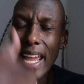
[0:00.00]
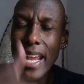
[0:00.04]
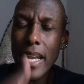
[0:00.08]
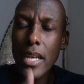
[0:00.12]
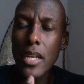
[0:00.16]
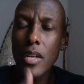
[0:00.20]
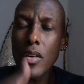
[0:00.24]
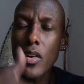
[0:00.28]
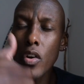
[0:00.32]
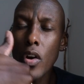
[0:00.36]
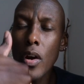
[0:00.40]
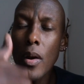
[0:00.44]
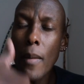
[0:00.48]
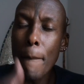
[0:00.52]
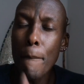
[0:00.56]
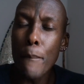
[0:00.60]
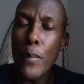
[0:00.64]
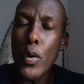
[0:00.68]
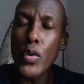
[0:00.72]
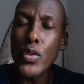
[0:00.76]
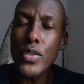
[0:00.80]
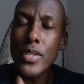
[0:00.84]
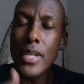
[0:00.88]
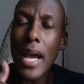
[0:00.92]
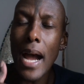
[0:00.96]

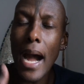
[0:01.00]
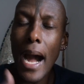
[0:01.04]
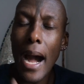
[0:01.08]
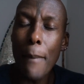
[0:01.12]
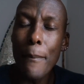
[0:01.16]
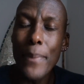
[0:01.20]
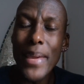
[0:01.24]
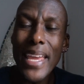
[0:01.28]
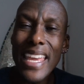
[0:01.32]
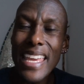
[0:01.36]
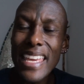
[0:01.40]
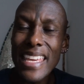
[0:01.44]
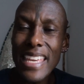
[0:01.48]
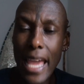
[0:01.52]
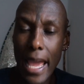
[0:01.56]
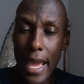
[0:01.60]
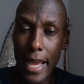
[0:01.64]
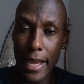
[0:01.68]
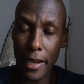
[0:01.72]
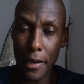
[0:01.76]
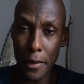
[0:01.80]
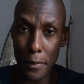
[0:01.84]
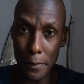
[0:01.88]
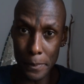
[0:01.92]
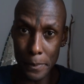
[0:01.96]
innermost
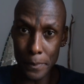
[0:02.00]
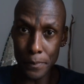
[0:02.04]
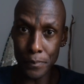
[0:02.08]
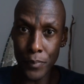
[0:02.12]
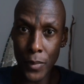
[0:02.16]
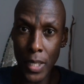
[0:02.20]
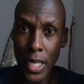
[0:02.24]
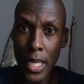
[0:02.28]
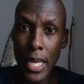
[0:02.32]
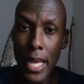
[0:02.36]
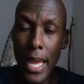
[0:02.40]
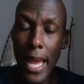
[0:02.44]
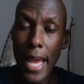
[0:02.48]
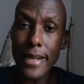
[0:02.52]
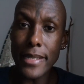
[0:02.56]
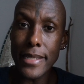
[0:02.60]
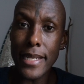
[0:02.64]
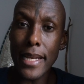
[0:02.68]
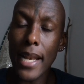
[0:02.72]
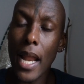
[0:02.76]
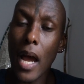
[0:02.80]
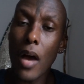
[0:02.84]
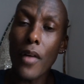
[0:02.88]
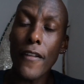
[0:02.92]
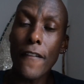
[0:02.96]
being, and
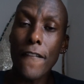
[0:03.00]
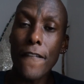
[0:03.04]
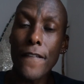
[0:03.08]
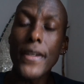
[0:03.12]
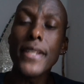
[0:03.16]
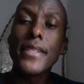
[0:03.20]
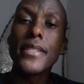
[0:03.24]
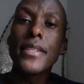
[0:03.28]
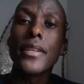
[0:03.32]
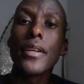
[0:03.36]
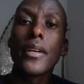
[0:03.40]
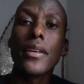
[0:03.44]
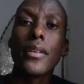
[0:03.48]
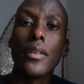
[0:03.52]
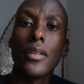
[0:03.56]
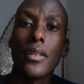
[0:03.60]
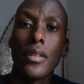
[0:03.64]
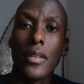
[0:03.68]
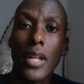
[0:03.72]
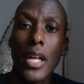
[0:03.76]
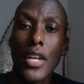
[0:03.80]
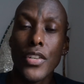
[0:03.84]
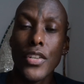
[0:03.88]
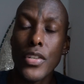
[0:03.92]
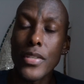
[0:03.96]
allow the
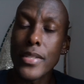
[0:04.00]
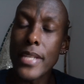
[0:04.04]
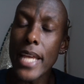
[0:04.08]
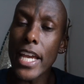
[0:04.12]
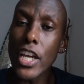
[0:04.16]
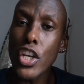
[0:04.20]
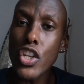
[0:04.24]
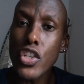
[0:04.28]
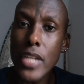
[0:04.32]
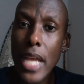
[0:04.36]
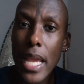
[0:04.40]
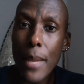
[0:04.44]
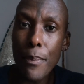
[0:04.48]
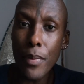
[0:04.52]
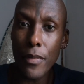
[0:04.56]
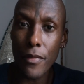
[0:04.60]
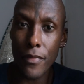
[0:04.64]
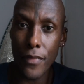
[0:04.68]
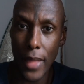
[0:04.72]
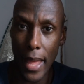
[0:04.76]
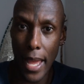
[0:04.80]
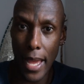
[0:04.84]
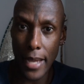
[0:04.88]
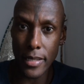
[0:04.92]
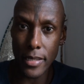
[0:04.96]
physical to take shape
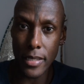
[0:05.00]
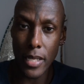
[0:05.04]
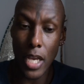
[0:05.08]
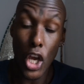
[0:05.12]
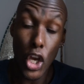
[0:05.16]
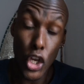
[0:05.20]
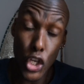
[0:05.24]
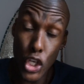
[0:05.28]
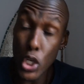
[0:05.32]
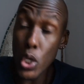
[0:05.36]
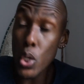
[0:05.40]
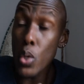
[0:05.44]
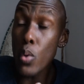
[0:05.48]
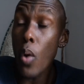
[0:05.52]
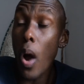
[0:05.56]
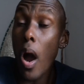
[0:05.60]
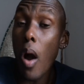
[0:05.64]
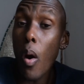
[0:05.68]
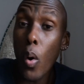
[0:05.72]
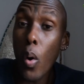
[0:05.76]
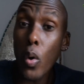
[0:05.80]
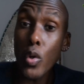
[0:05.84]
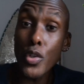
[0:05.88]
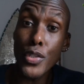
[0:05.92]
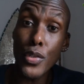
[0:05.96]
of that. You
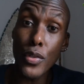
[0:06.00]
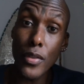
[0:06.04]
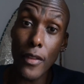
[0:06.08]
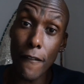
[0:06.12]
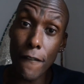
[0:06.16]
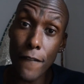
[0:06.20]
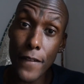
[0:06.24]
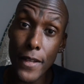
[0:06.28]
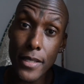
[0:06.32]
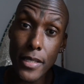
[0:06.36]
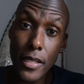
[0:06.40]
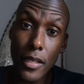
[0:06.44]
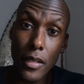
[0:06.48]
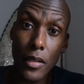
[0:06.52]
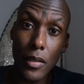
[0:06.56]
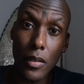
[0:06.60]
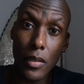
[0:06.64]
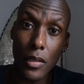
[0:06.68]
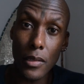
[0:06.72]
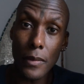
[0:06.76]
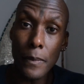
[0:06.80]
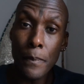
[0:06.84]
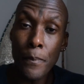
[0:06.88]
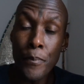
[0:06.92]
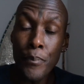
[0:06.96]
are also the
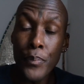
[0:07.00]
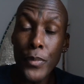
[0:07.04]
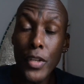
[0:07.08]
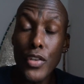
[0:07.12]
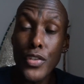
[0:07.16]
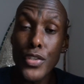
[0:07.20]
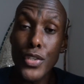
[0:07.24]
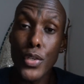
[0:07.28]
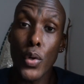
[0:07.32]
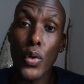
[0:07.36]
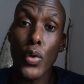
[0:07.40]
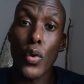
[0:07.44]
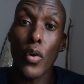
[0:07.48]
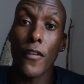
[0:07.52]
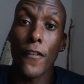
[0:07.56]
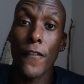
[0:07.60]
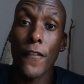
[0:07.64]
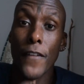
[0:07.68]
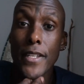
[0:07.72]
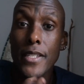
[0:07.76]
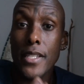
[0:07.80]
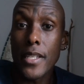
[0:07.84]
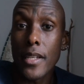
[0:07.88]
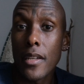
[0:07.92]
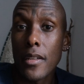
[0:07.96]
physical. So your
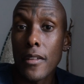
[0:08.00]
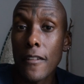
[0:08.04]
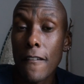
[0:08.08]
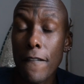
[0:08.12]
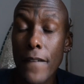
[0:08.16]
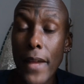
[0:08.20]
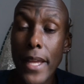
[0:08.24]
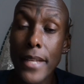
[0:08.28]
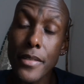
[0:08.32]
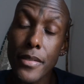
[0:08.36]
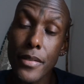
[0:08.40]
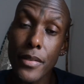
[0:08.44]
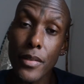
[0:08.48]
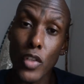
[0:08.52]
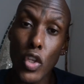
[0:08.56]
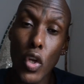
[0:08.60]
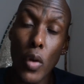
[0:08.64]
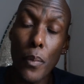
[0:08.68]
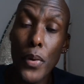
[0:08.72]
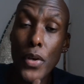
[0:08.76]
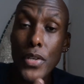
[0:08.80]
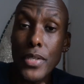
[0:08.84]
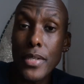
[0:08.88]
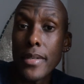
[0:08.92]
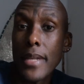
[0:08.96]
physical vessel,
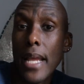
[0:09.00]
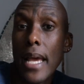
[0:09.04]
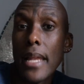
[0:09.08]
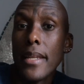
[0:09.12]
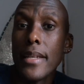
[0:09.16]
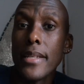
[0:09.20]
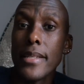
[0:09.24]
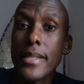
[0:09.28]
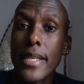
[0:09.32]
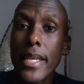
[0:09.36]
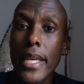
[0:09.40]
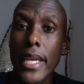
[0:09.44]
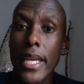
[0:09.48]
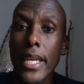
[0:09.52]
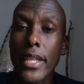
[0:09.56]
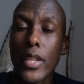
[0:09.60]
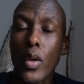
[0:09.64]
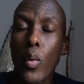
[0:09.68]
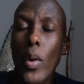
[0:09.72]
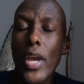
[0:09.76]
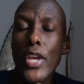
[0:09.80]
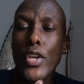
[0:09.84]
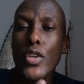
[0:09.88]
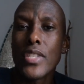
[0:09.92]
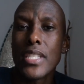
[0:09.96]
your personality,
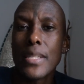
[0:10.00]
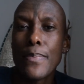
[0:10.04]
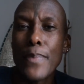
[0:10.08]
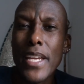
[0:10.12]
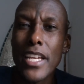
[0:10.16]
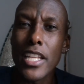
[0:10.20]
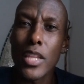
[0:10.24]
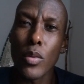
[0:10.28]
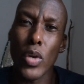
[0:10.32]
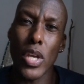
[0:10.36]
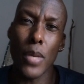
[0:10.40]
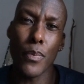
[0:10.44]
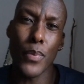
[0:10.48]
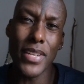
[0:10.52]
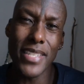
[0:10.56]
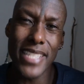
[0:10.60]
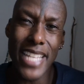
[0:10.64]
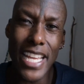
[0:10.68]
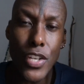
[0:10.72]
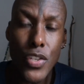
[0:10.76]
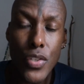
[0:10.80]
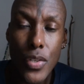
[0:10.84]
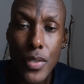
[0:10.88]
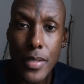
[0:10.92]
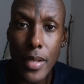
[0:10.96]
the way you speak, the way you
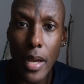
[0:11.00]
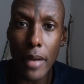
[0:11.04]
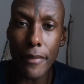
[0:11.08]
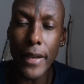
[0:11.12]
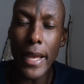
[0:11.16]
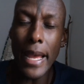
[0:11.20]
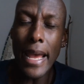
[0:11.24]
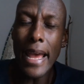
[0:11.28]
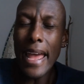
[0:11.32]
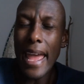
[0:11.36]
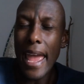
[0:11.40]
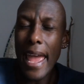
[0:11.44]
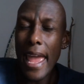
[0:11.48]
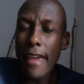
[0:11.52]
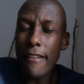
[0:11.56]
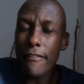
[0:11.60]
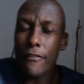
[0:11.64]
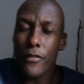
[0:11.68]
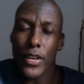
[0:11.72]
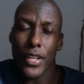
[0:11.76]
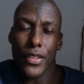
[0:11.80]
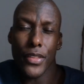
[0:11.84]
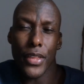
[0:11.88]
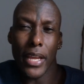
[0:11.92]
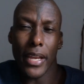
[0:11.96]
present yourself,
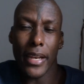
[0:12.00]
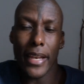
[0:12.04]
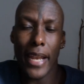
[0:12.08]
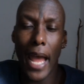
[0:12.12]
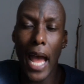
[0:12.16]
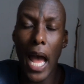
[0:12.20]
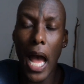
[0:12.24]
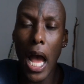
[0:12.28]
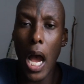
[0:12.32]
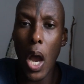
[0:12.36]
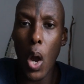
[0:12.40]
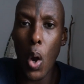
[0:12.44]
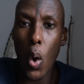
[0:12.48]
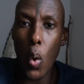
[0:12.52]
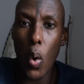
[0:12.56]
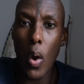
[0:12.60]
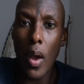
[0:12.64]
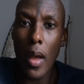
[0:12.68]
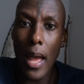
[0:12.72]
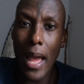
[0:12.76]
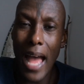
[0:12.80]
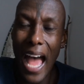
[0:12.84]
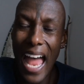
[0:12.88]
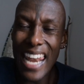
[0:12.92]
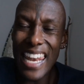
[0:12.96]
everything now
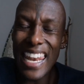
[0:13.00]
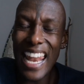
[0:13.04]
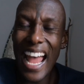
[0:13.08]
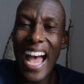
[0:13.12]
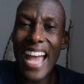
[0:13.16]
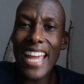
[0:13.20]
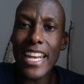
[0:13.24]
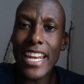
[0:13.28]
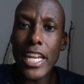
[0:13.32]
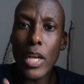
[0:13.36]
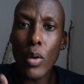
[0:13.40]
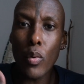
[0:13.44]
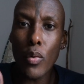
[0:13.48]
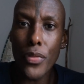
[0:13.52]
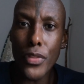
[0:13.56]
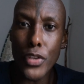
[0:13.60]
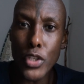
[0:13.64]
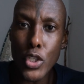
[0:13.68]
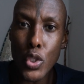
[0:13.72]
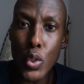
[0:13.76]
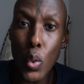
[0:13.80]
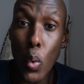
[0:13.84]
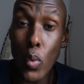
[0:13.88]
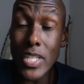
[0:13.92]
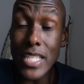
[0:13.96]
aligning with
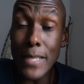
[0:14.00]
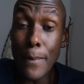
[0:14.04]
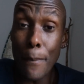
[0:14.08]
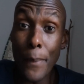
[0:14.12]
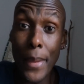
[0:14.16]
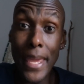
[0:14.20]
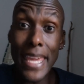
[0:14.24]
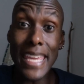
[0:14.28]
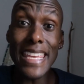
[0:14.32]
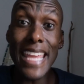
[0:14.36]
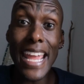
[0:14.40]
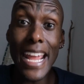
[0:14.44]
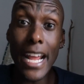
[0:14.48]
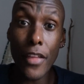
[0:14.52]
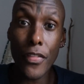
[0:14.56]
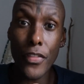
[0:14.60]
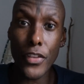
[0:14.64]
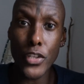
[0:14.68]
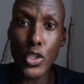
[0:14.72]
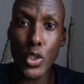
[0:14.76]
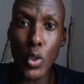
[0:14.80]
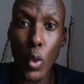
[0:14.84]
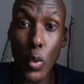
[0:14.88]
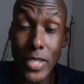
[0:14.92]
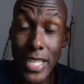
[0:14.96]
the Source, being
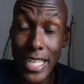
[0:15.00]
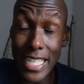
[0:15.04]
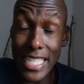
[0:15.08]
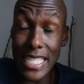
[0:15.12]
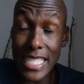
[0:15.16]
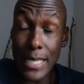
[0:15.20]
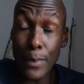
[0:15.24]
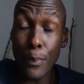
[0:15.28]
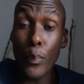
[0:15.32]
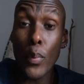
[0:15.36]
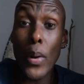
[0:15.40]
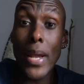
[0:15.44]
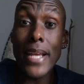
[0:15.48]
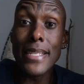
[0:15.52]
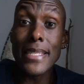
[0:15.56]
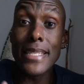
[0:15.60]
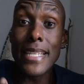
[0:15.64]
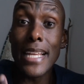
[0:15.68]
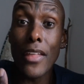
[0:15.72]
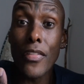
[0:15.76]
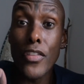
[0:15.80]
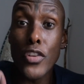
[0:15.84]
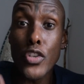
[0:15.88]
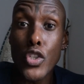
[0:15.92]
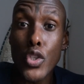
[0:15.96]
the Source,
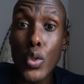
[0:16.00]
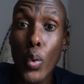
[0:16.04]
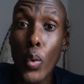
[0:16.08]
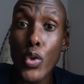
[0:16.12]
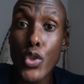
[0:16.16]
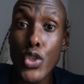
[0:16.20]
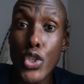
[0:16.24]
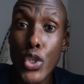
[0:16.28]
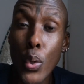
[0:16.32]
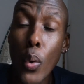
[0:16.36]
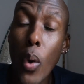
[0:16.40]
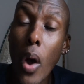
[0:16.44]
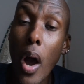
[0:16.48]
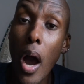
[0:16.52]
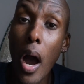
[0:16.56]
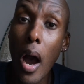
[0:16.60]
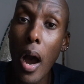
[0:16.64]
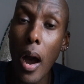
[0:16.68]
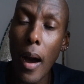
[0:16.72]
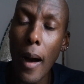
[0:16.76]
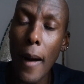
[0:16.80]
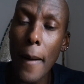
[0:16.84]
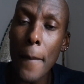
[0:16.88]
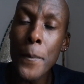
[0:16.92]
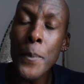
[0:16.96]
expressing the Source you
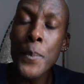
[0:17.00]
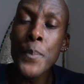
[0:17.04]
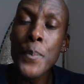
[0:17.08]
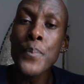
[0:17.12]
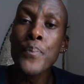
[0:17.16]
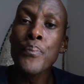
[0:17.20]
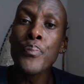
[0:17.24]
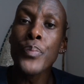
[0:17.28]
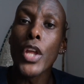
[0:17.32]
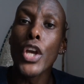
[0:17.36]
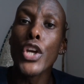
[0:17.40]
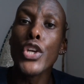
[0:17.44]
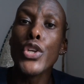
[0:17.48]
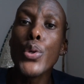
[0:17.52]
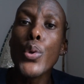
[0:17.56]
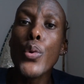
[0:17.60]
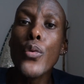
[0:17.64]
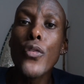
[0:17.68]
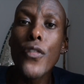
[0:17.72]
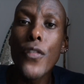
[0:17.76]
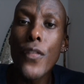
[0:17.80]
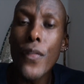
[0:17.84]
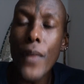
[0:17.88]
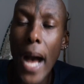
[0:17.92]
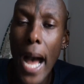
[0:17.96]
are,
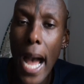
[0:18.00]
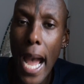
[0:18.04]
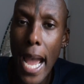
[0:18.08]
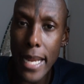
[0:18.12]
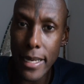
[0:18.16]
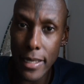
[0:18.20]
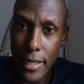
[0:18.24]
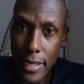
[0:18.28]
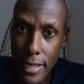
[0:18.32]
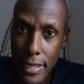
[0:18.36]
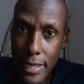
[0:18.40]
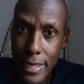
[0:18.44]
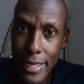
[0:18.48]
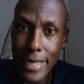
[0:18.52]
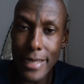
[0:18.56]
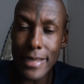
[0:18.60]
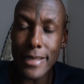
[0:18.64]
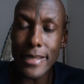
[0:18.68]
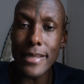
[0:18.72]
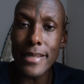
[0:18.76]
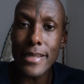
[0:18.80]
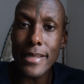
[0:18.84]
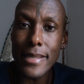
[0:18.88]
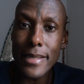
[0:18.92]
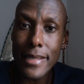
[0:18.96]
you finally
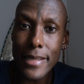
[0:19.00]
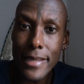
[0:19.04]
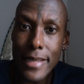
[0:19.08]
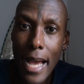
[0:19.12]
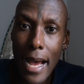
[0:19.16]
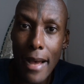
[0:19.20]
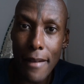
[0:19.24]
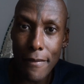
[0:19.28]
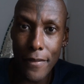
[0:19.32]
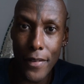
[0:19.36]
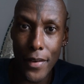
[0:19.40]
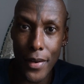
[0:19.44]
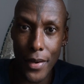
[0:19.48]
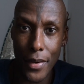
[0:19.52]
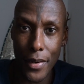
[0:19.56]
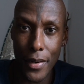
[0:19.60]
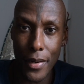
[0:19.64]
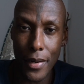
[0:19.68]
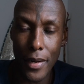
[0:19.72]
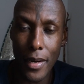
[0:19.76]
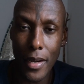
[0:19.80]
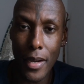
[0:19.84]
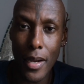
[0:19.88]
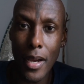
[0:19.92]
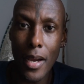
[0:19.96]

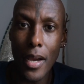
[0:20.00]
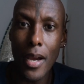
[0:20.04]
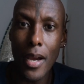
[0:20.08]
discover